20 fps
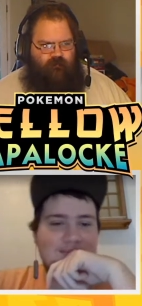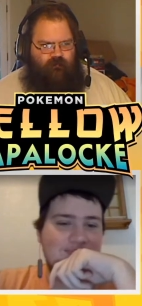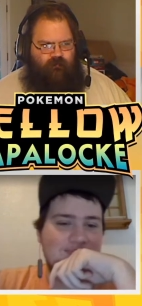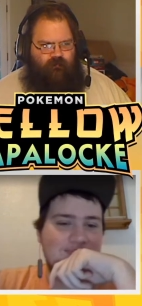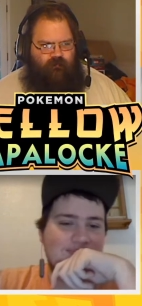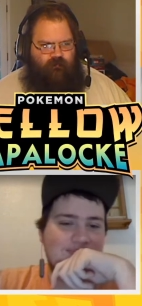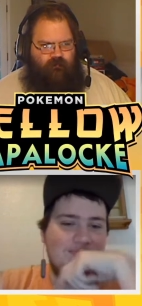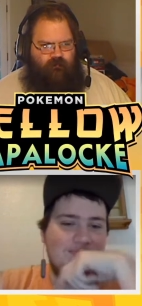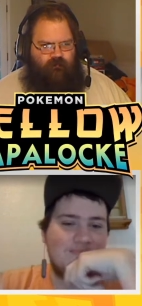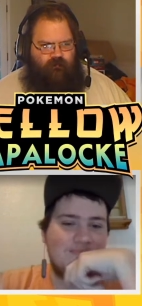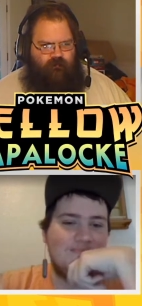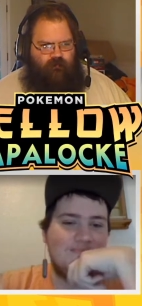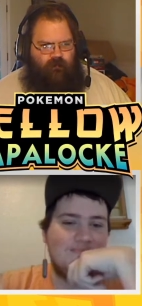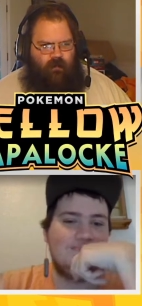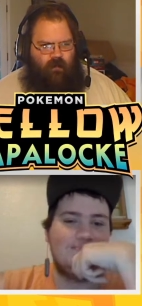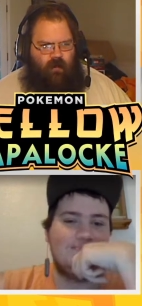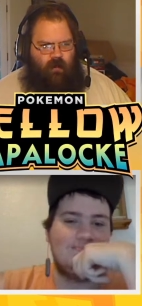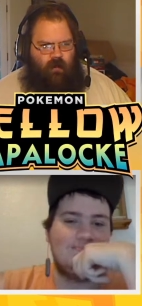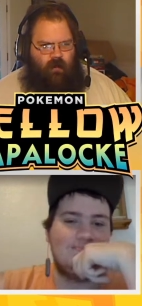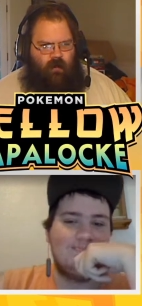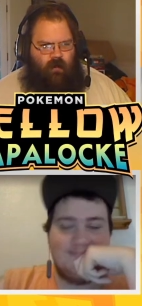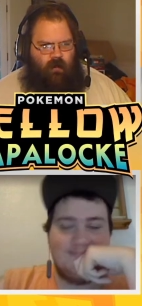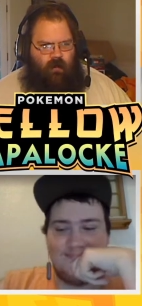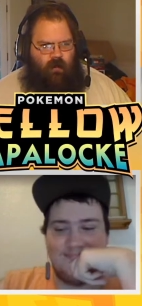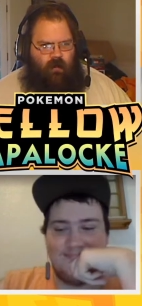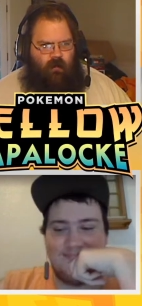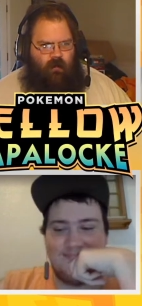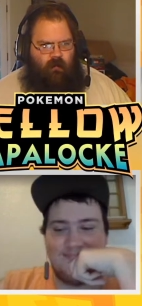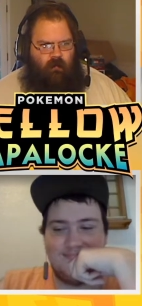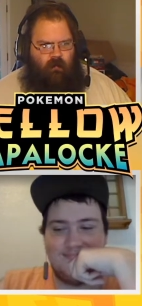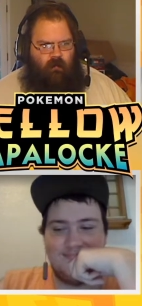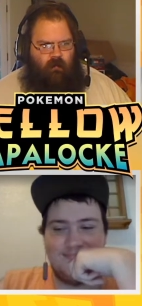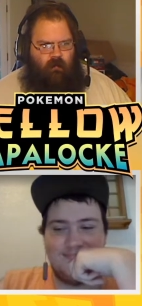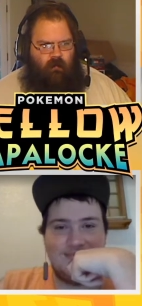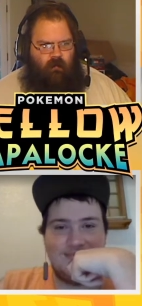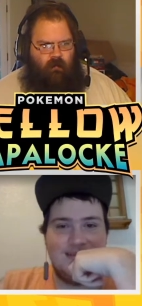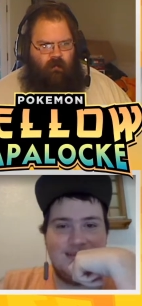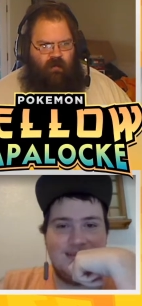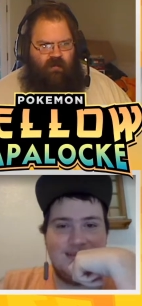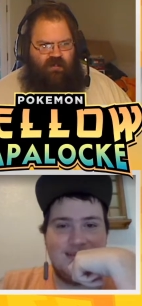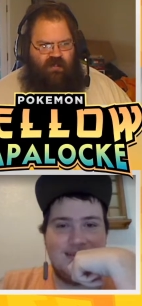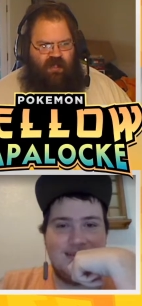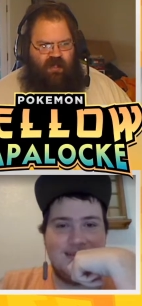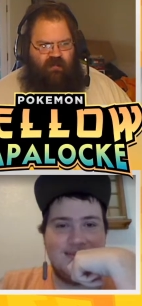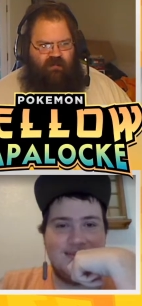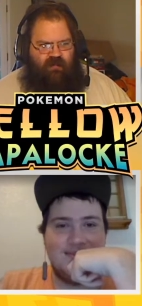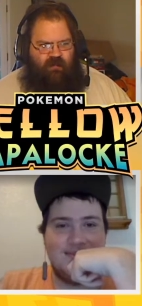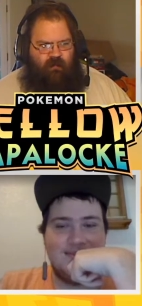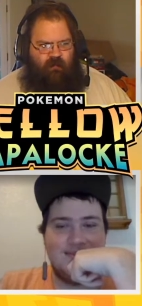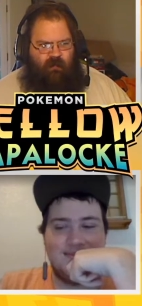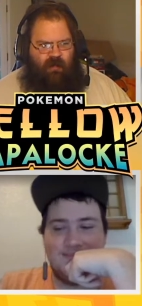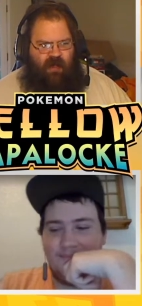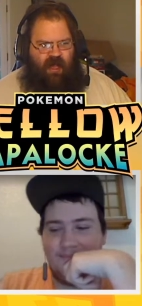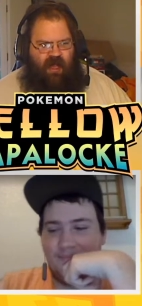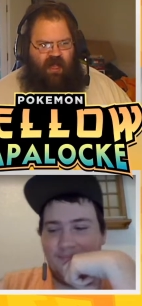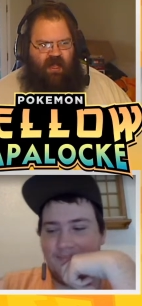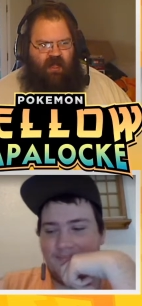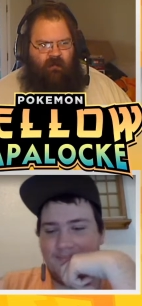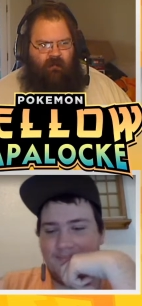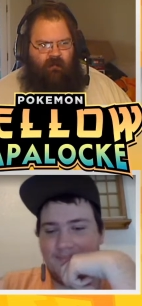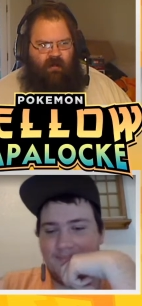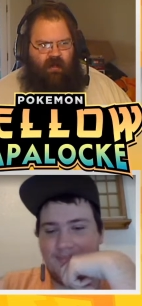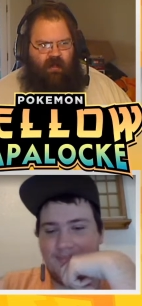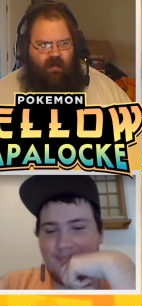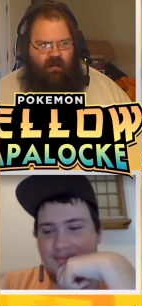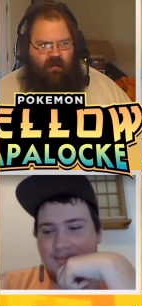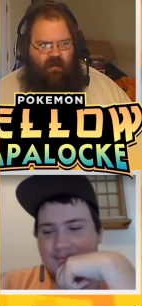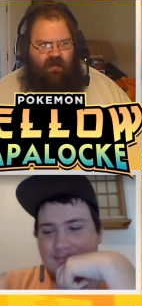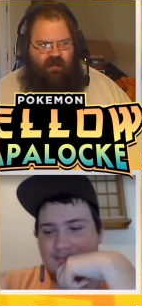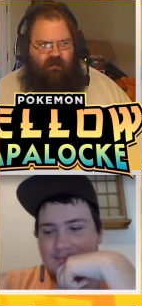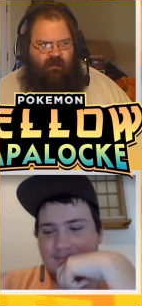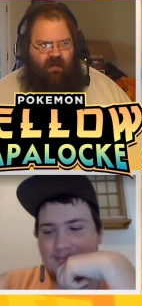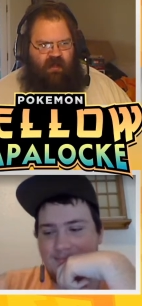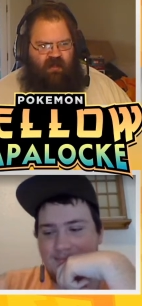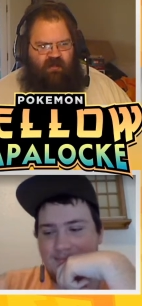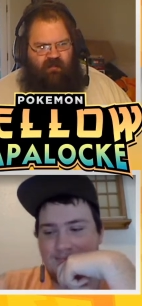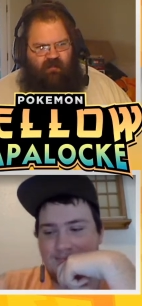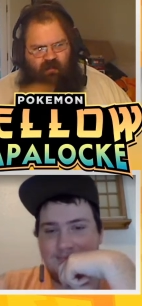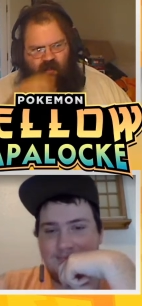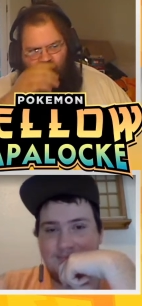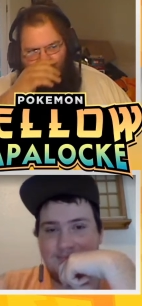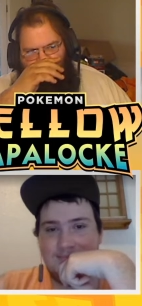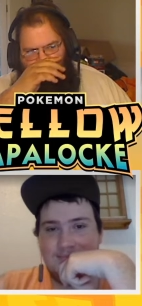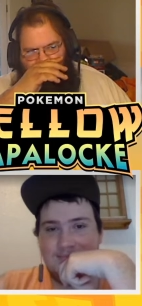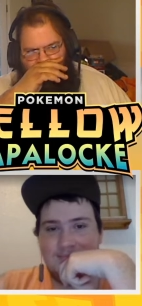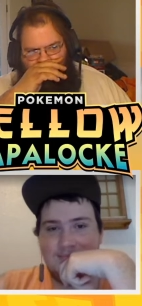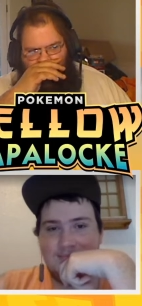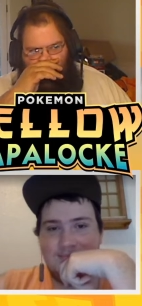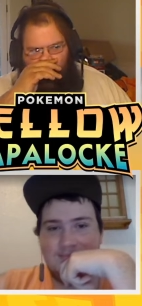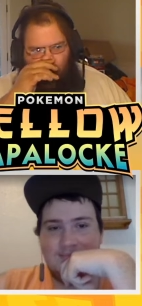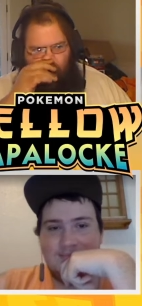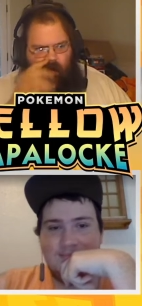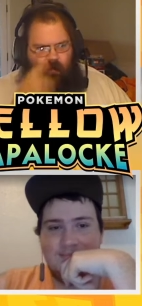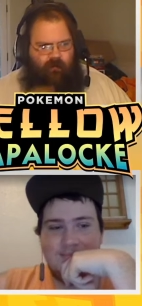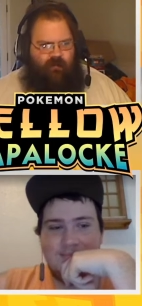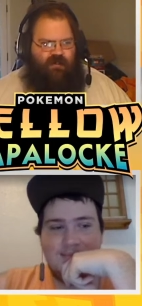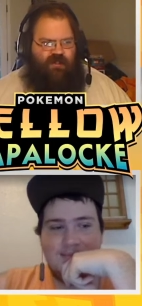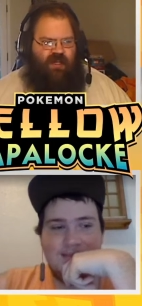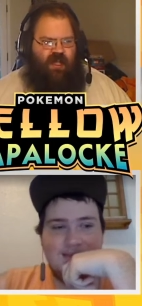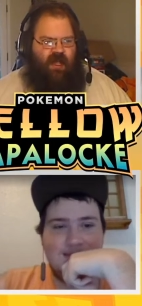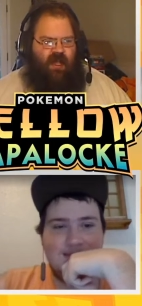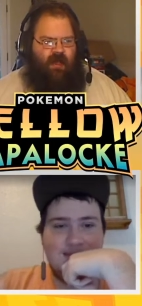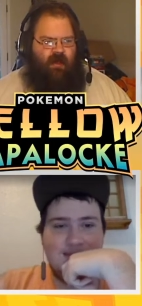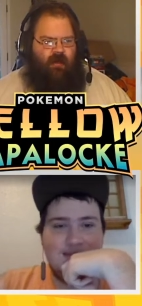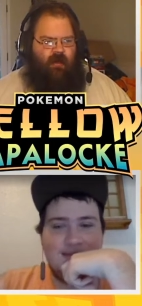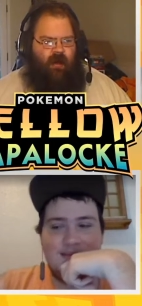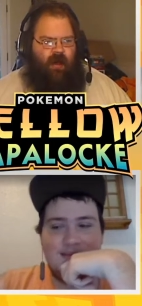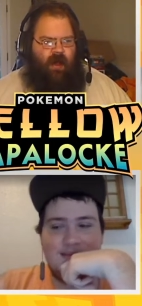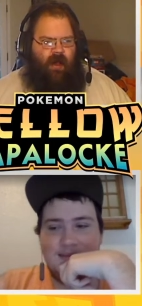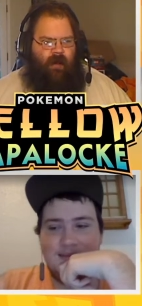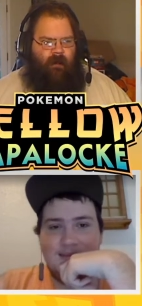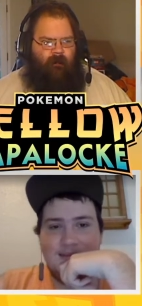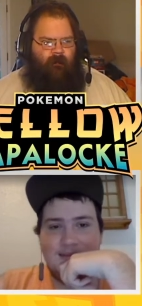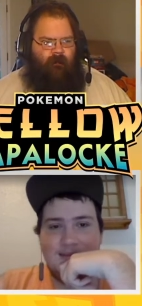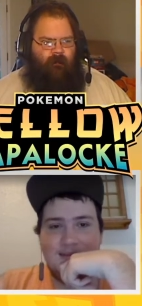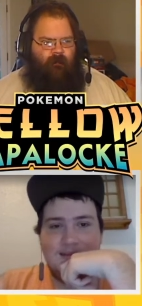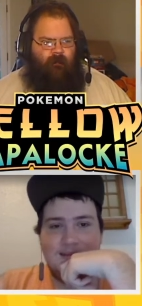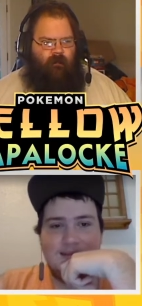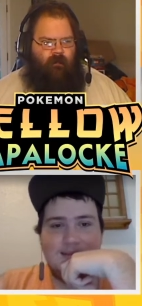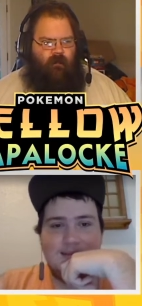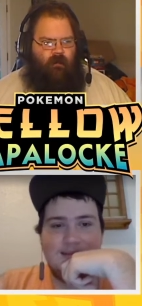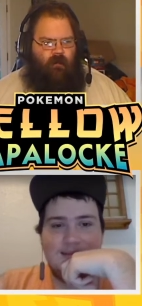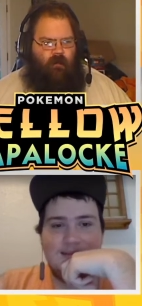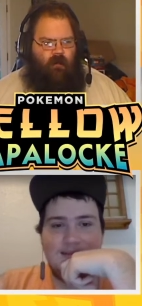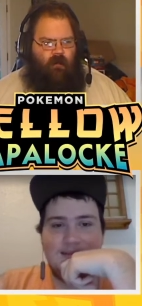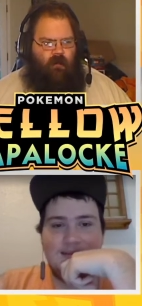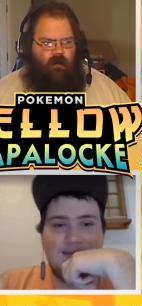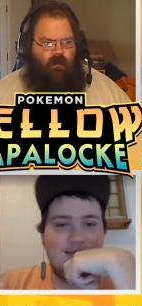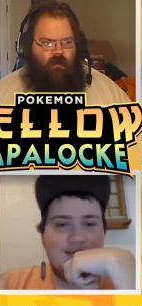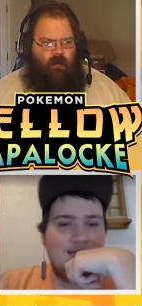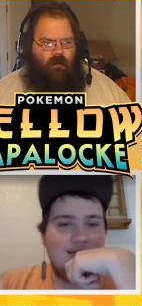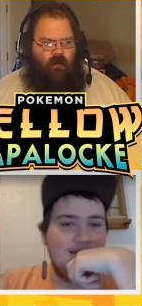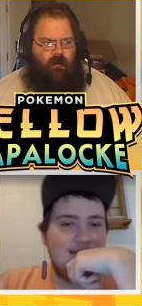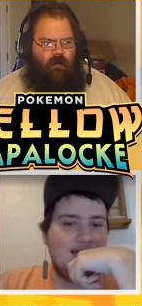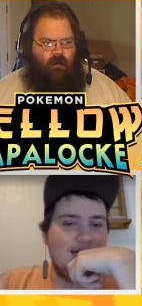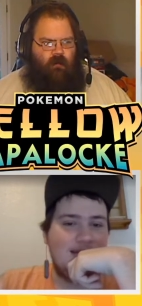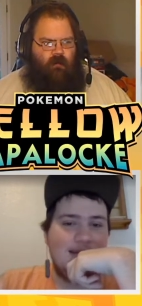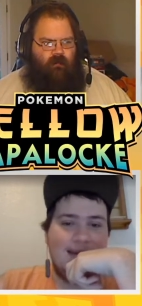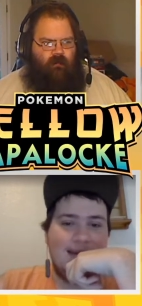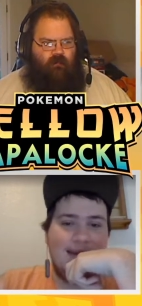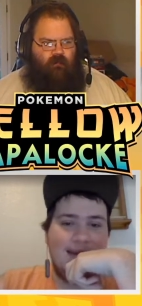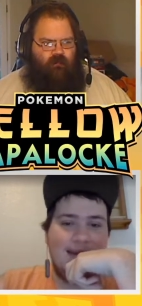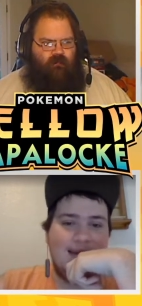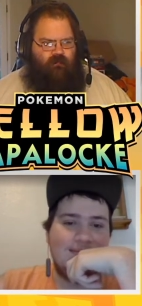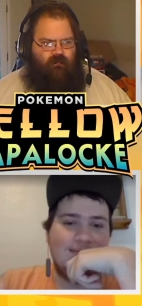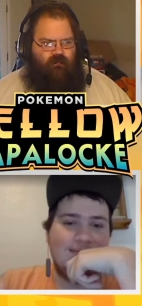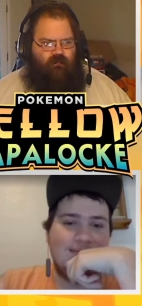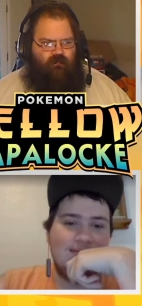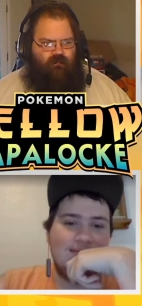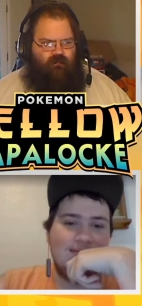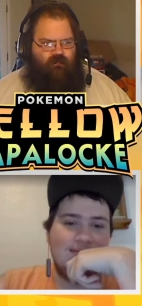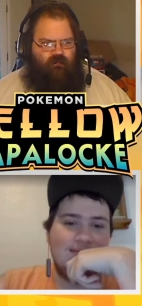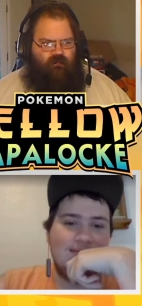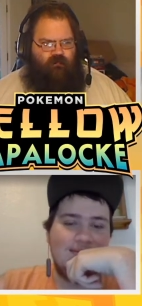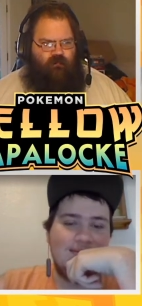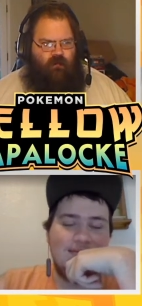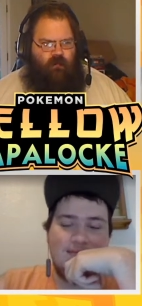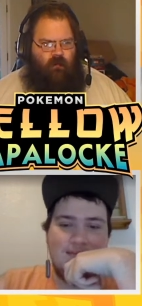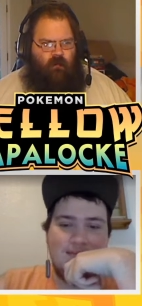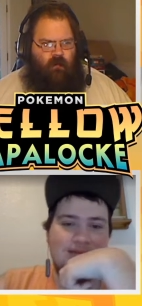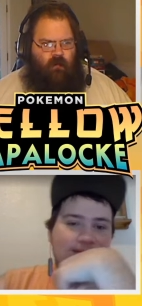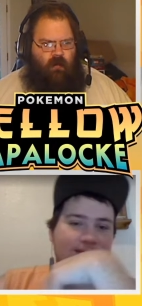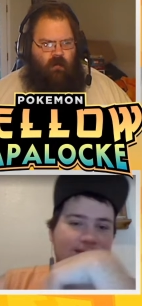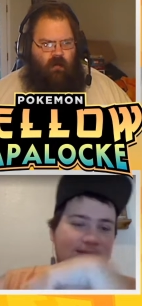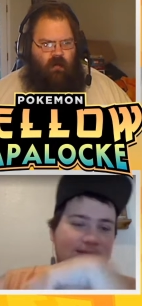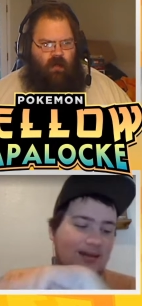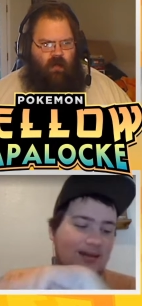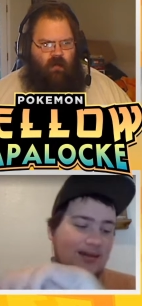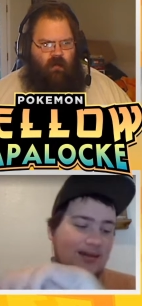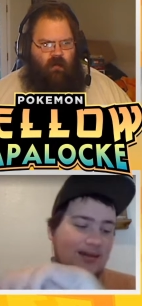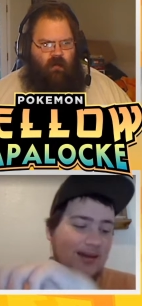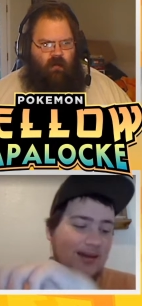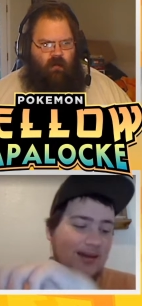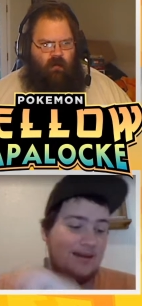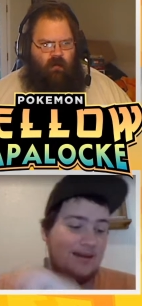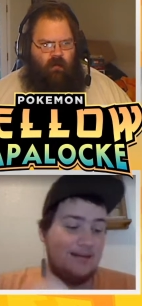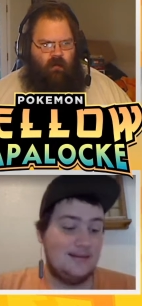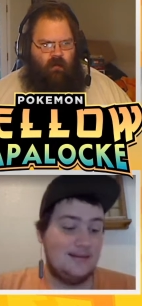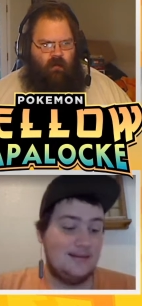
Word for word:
Speaker 1: Hmm. Which isn't bad, but because of the level, it's not gonna know jack crap. Yeah. in that game.